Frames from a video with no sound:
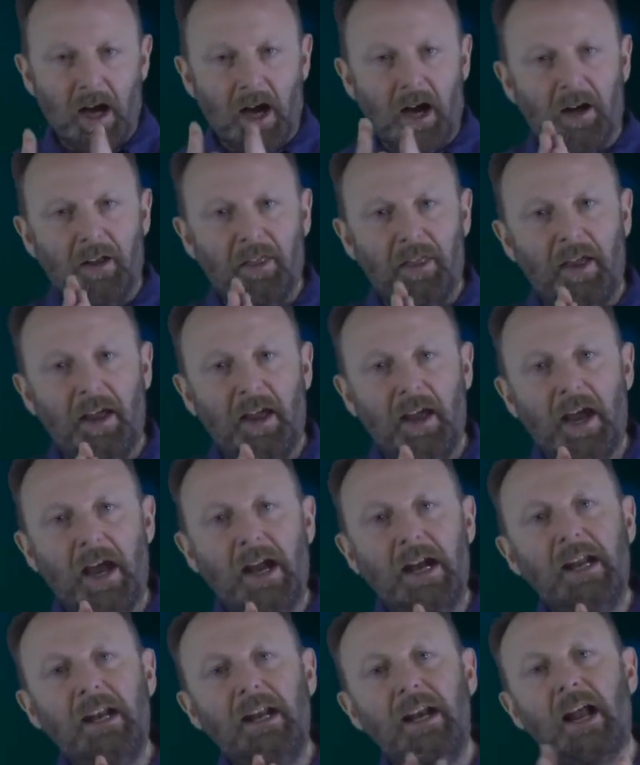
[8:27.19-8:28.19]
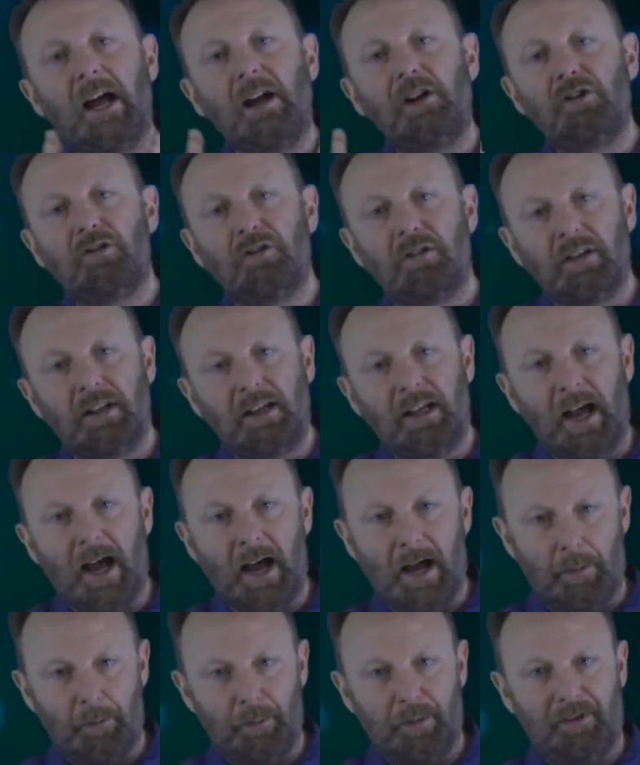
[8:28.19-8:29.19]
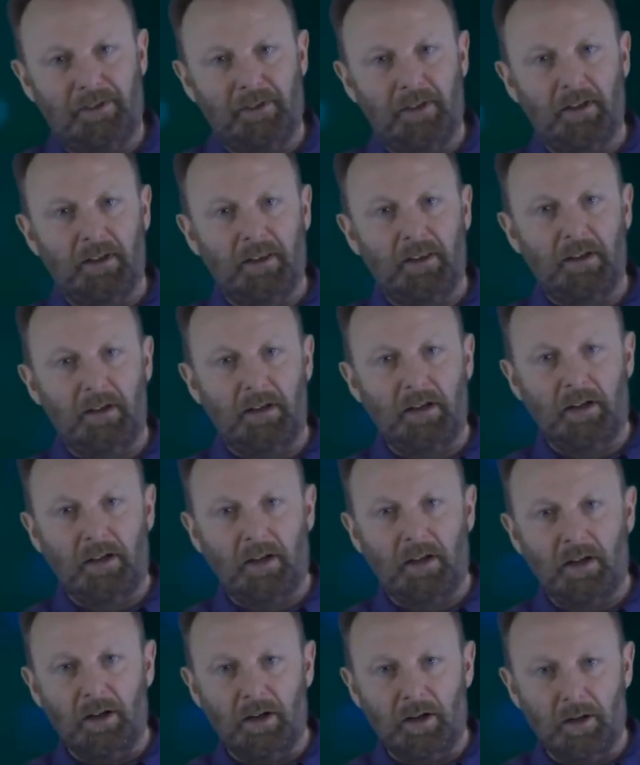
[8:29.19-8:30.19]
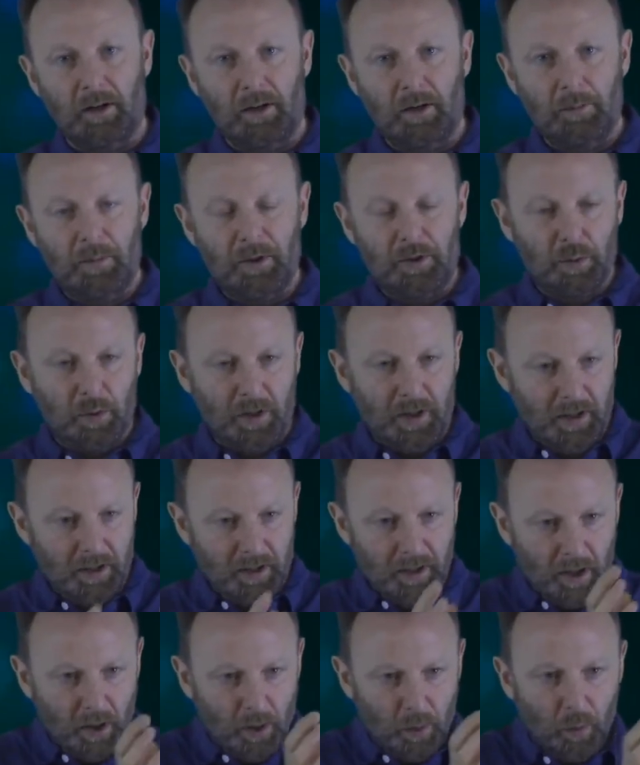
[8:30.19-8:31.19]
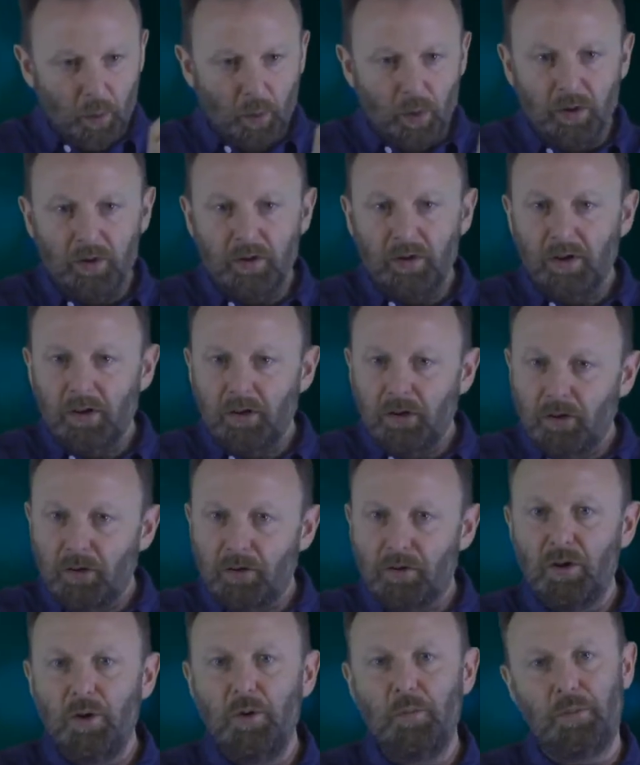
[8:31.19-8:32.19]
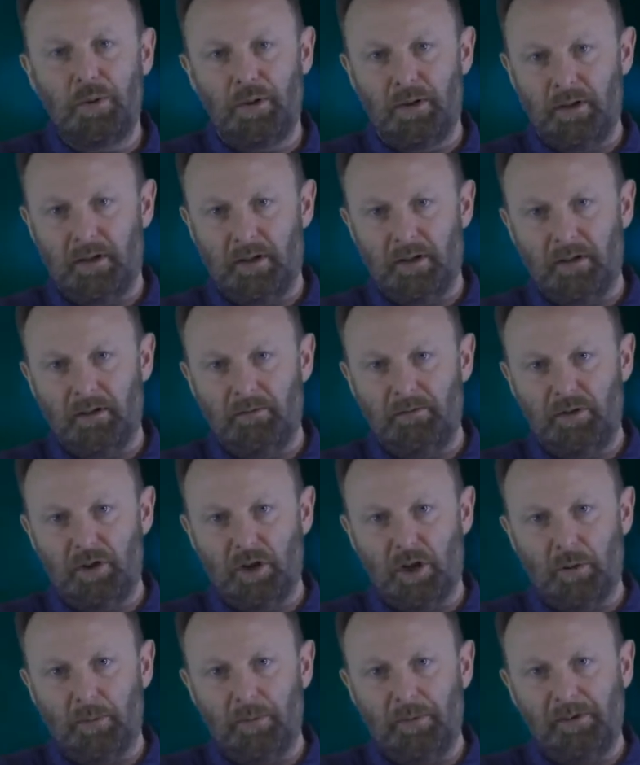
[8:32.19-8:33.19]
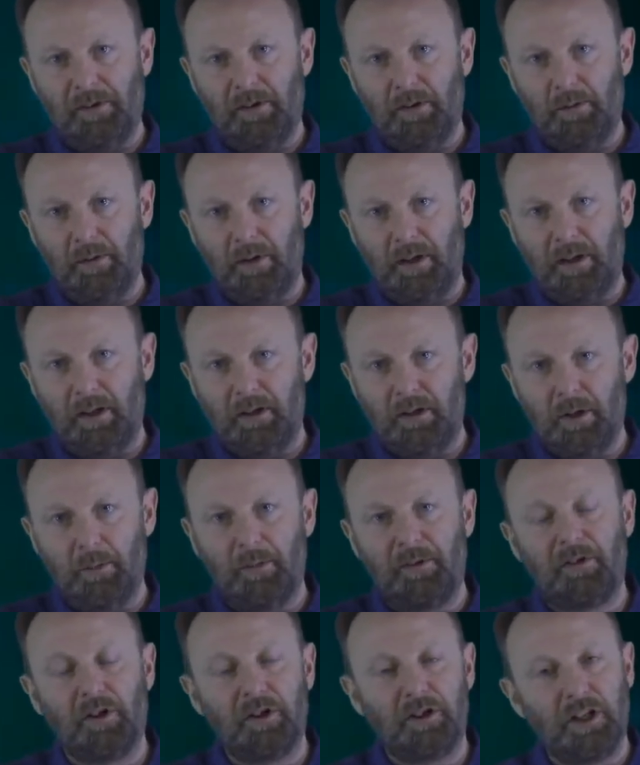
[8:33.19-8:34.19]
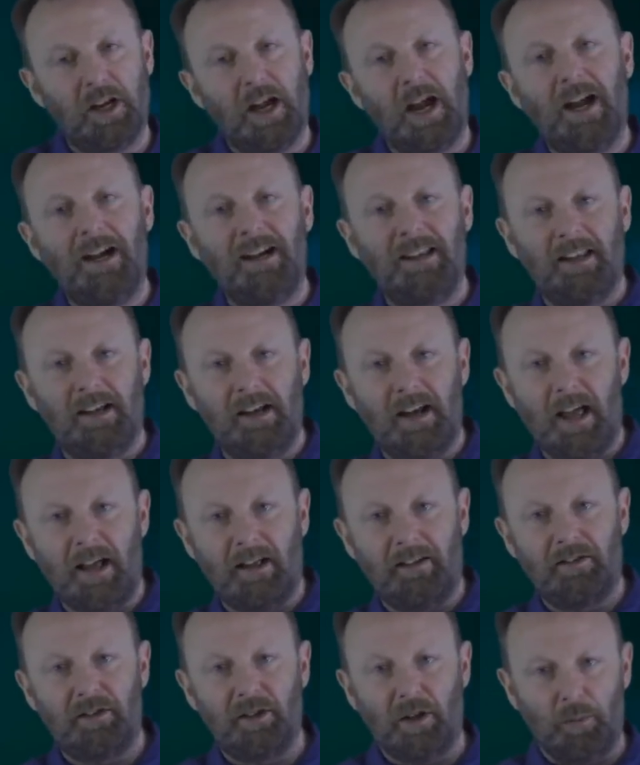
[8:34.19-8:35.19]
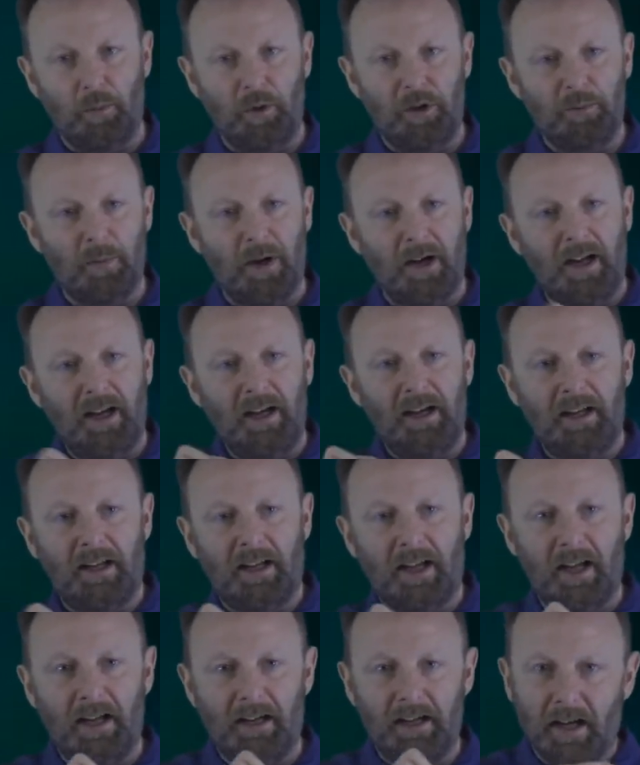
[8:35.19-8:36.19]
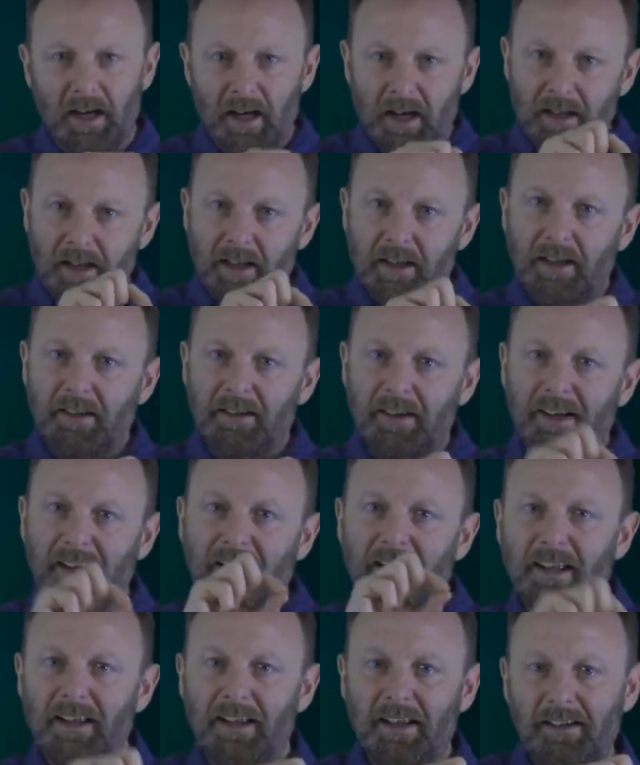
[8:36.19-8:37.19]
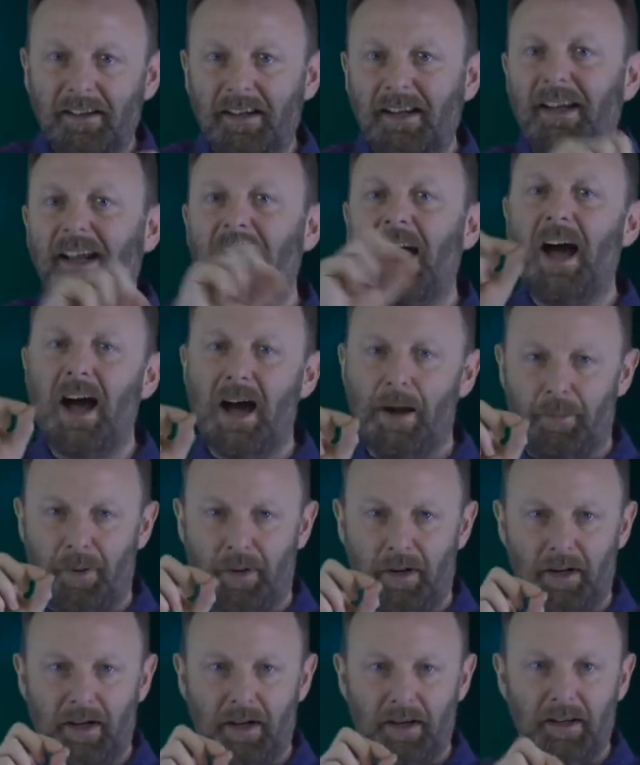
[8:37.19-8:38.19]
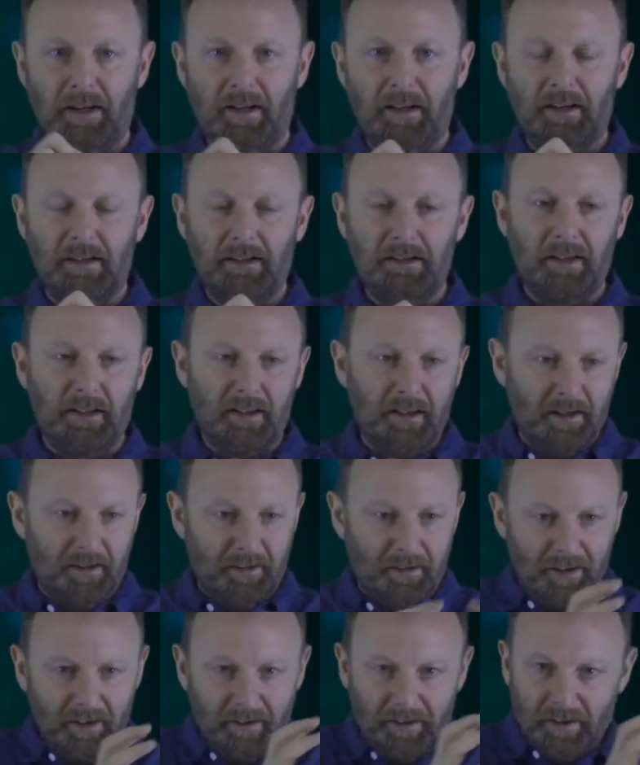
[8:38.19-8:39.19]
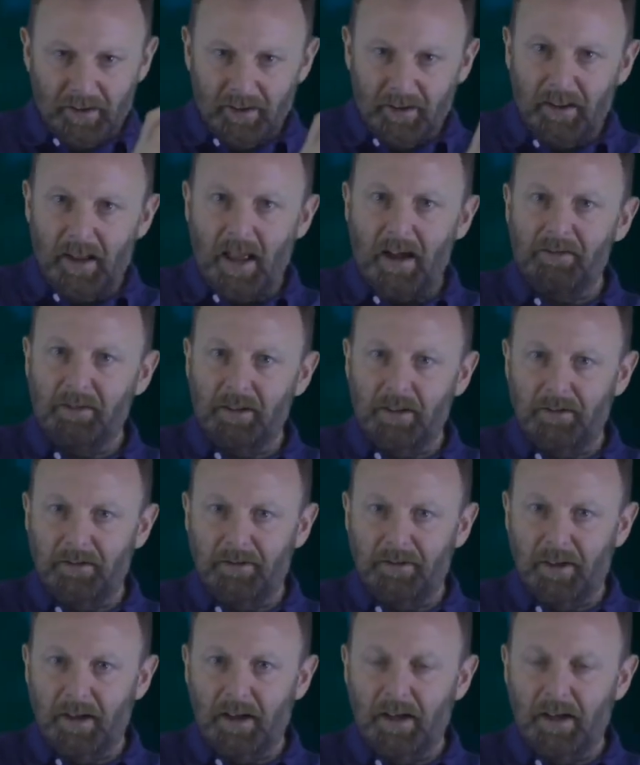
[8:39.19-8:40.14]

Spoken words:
Are there any natural gaps that occur between one group of jobs within the job structure and the next job, which might indicate that there's a gap, that there's this level